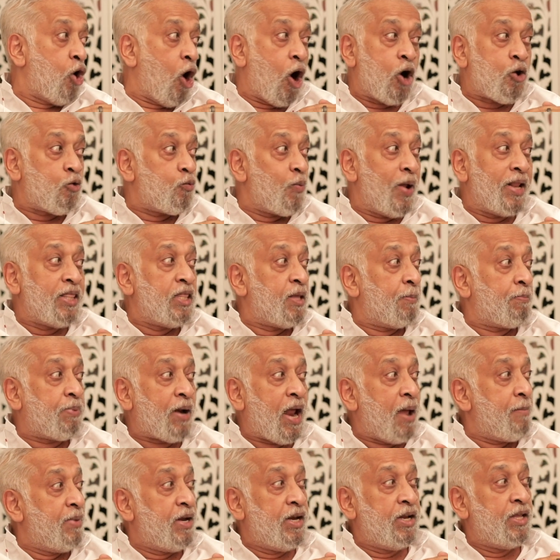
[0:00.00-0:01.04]
Not when the
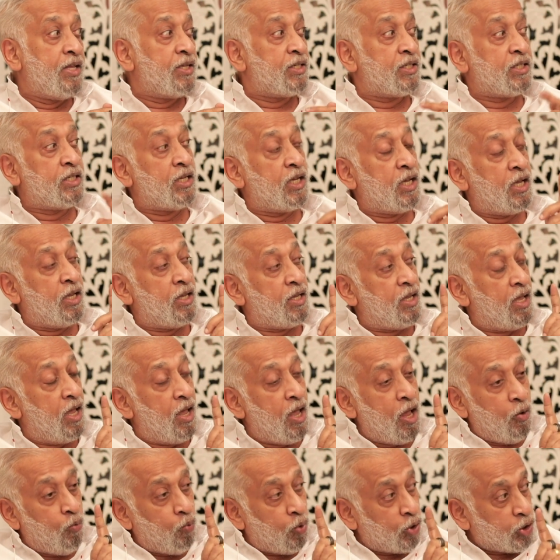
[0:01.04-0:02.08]
Prime Minister
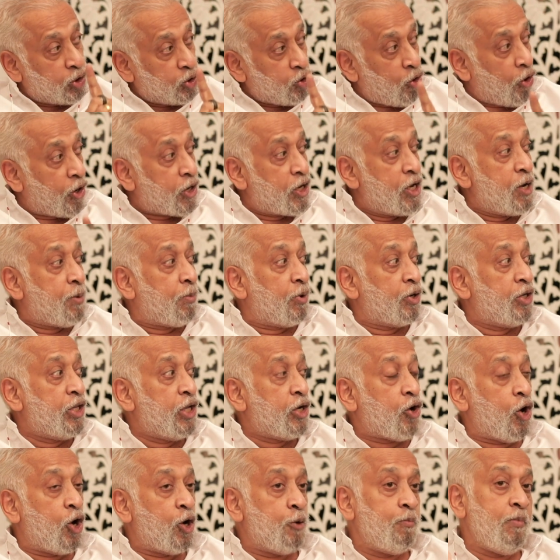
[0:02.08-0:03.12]
was talking about the
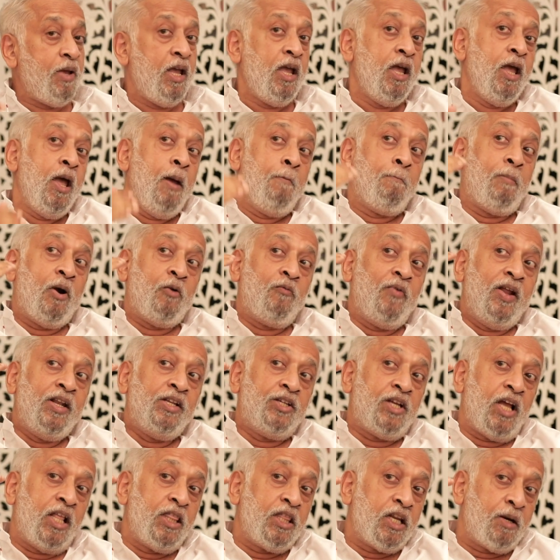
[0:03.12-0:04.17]
economy, but when
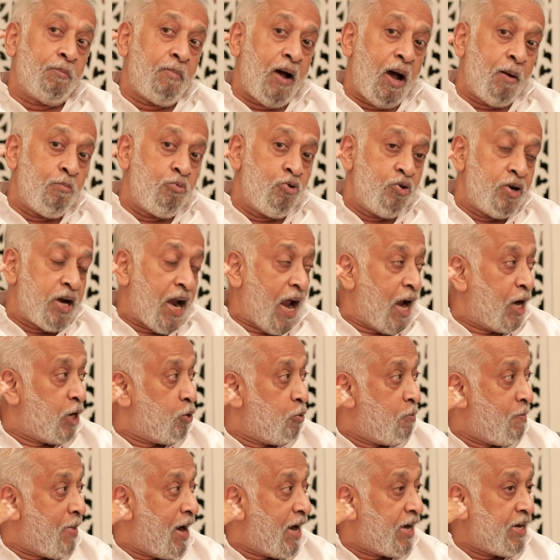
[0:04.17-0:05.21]
Chandrababu Naidu
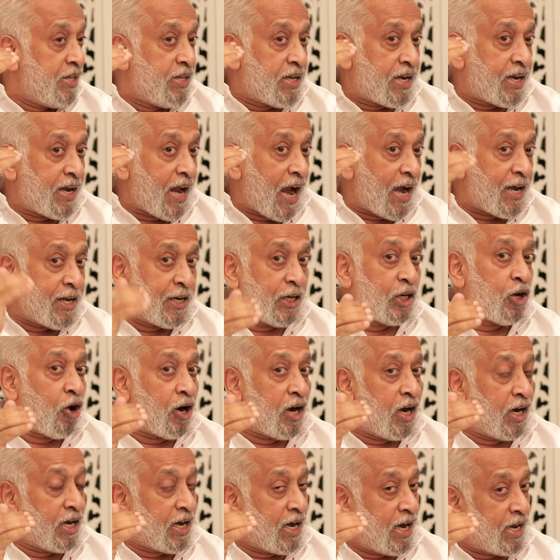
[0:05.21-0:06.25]
made the
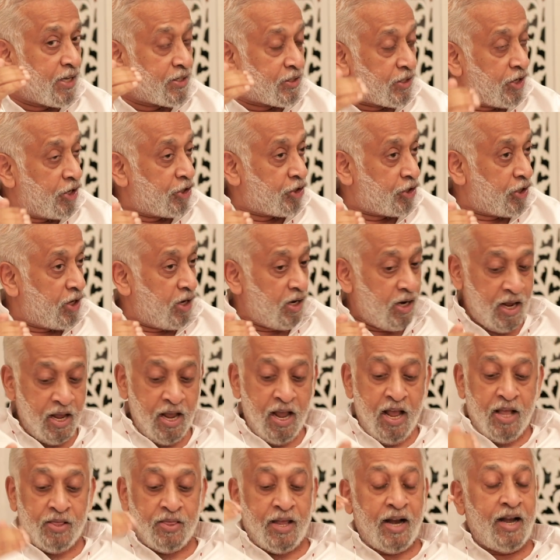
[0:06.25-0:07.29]
categorical assertion
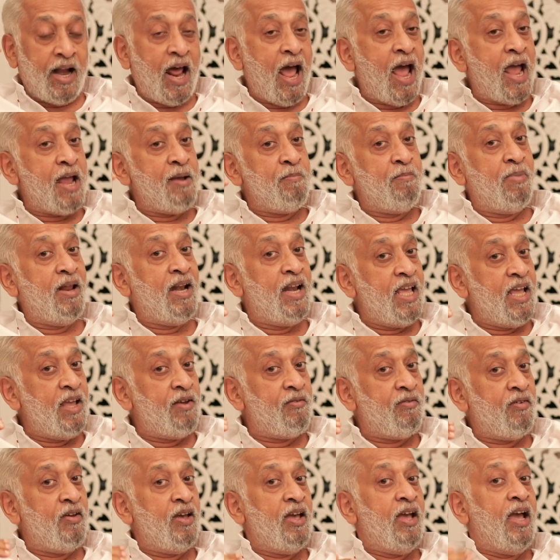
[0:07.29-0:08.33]
that I
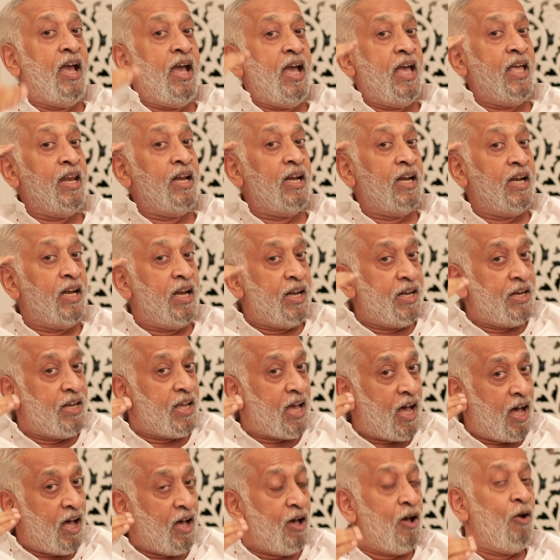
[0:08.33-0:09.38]
believe in an
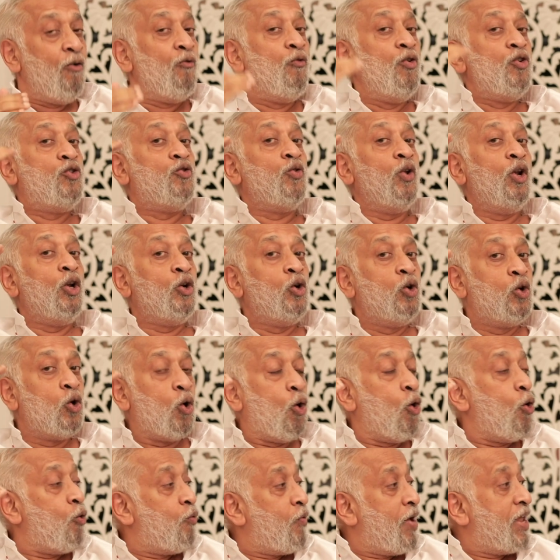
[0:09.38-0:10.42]
India which will
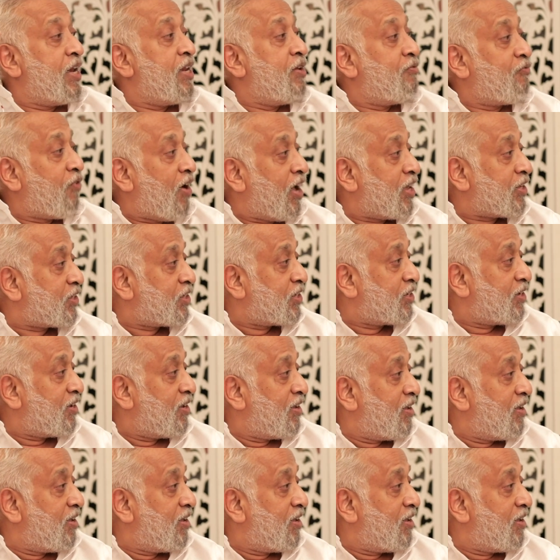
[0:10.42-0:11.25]
grow very fast.